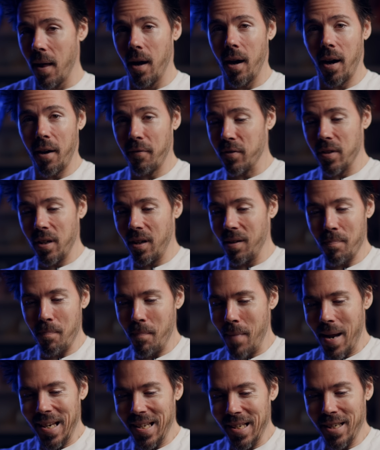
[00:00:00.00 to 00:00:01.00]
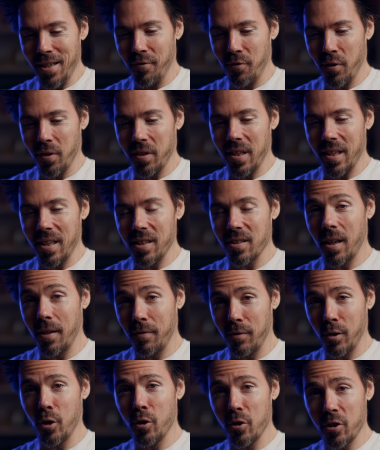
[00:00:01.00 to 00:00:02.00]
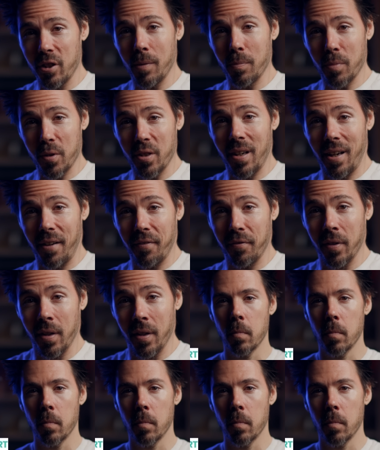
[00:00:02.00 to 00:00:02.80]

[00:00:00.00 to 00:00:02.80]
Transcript: I've done many different things. I've learned some stuff.